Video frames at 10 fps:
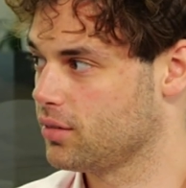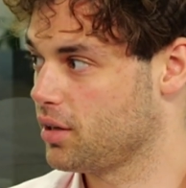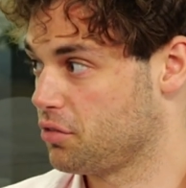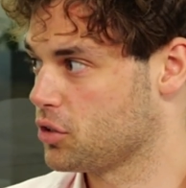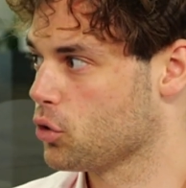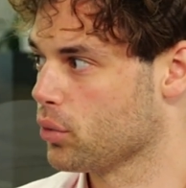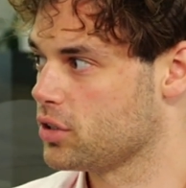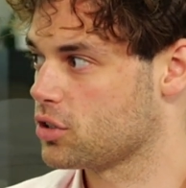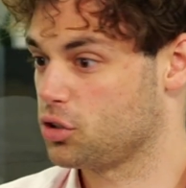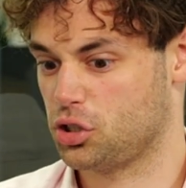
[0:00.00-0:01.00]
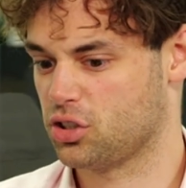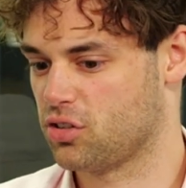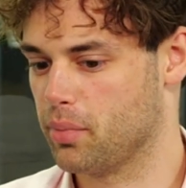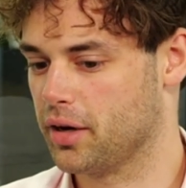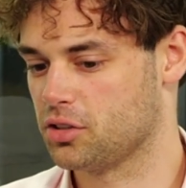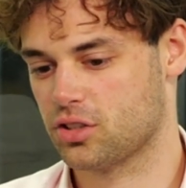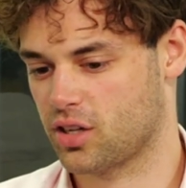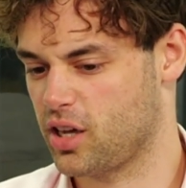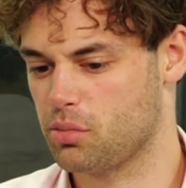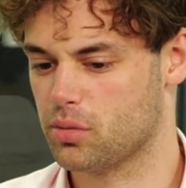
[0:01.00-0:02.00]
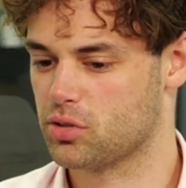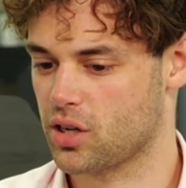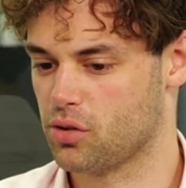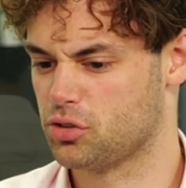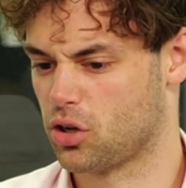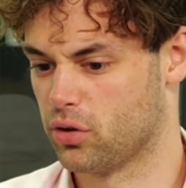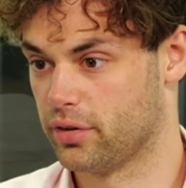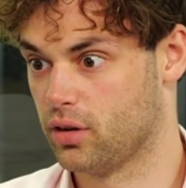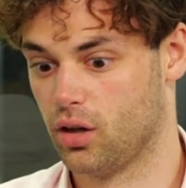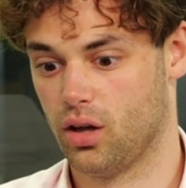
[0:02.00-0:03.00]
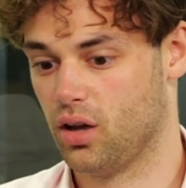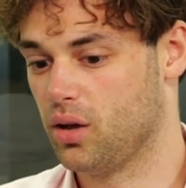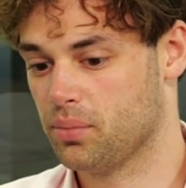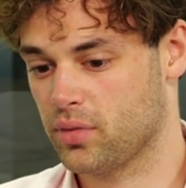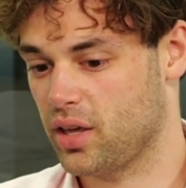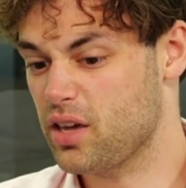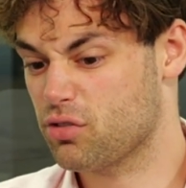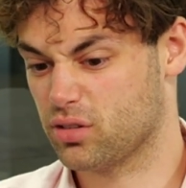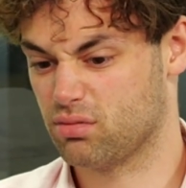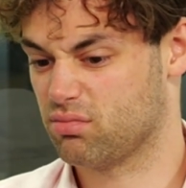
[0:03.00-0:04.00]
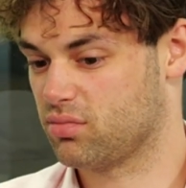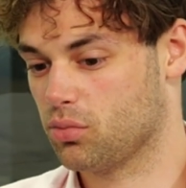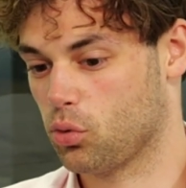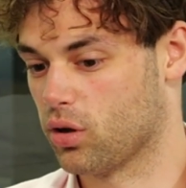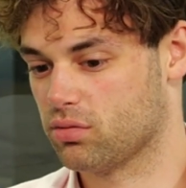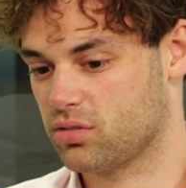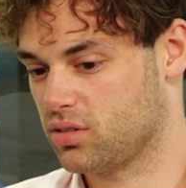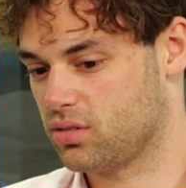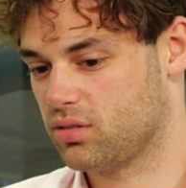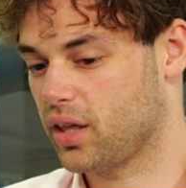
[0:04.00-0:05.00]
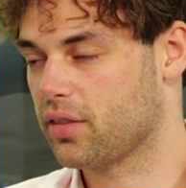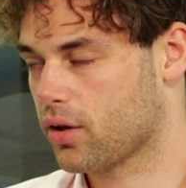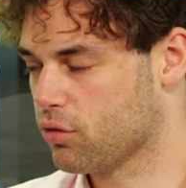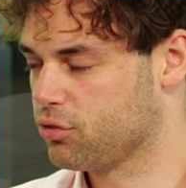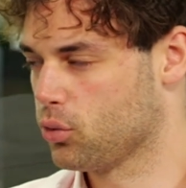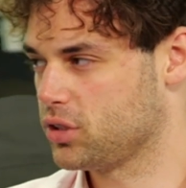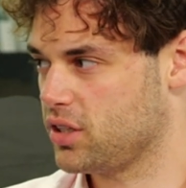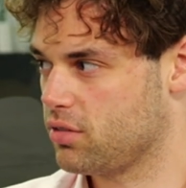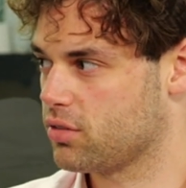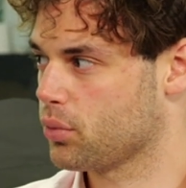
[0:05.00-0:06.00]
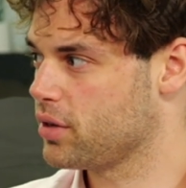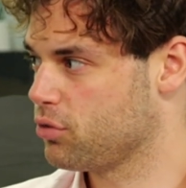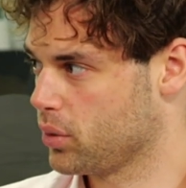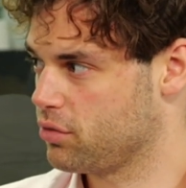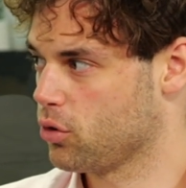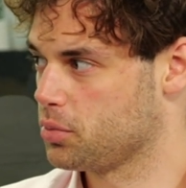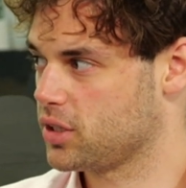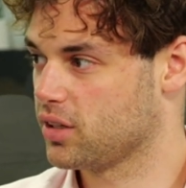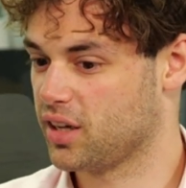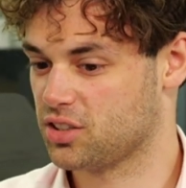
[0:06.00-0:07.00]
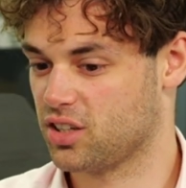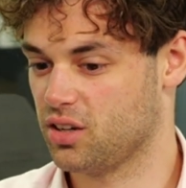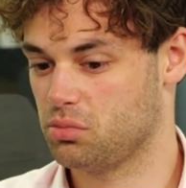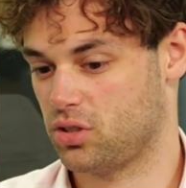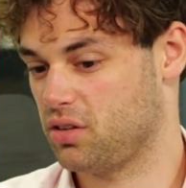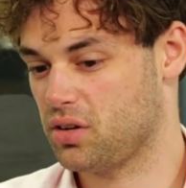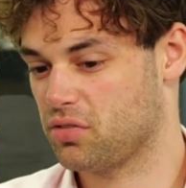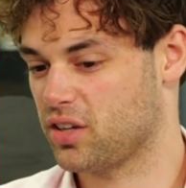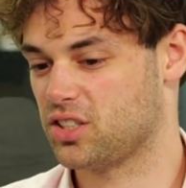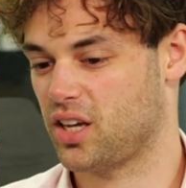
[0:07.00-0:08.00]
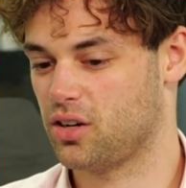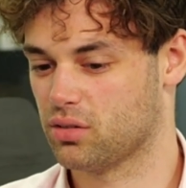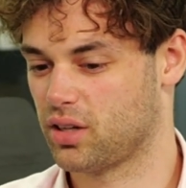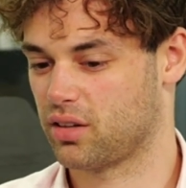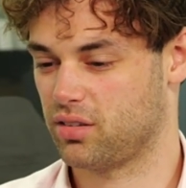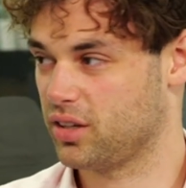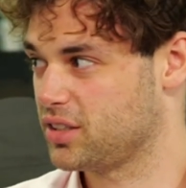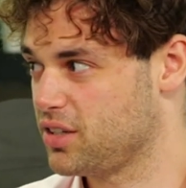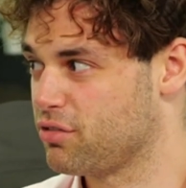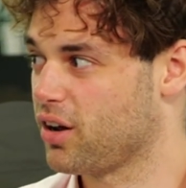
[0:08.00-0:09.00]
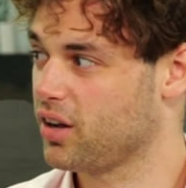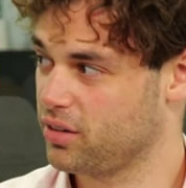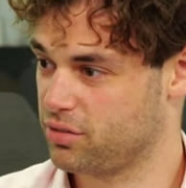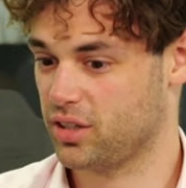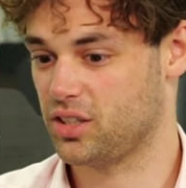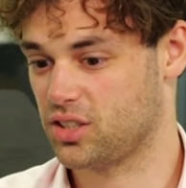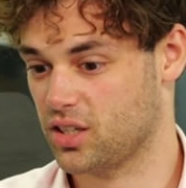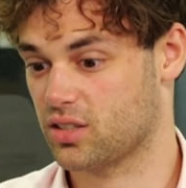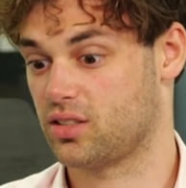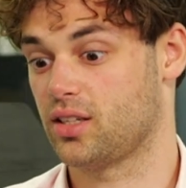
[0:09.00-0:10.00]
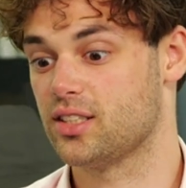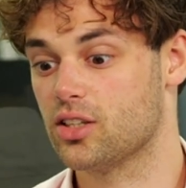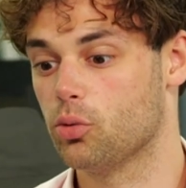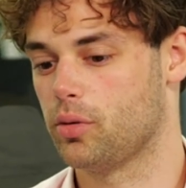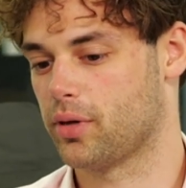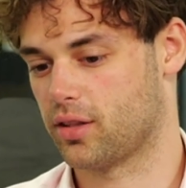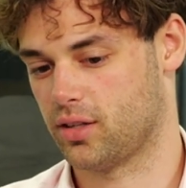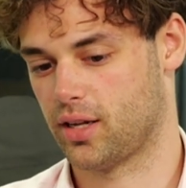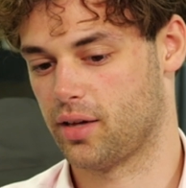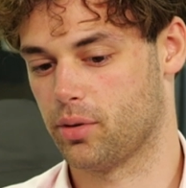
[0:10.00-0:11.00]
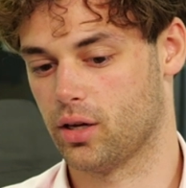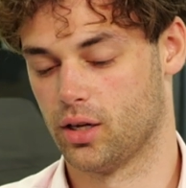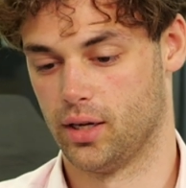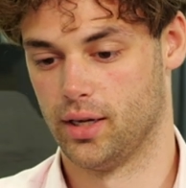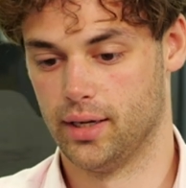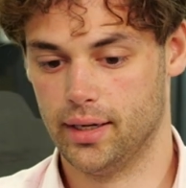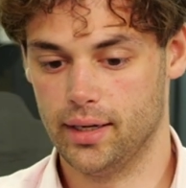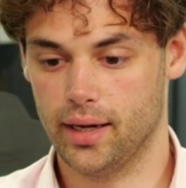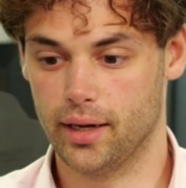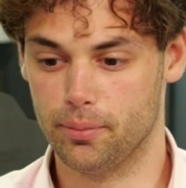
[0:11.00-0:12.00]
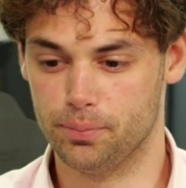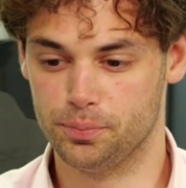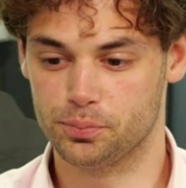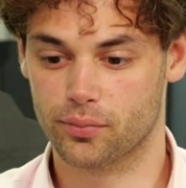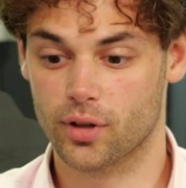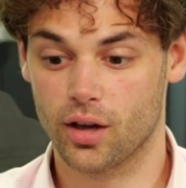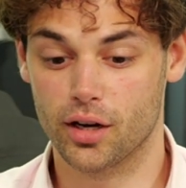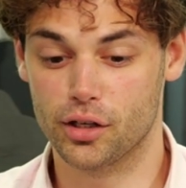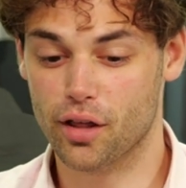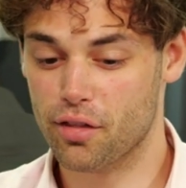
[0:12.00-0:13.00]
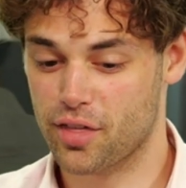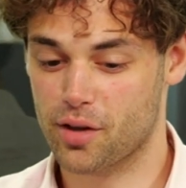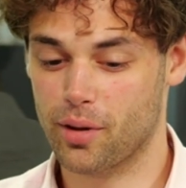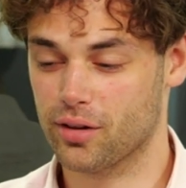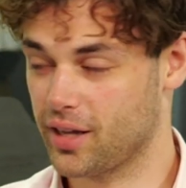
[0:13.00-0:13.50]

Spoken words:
If the Tories could just have managed to keep themselves on, even they got 43-44% last time, so even if they stayed on like 35-36, they'd still be bigger than Labour. And another thing about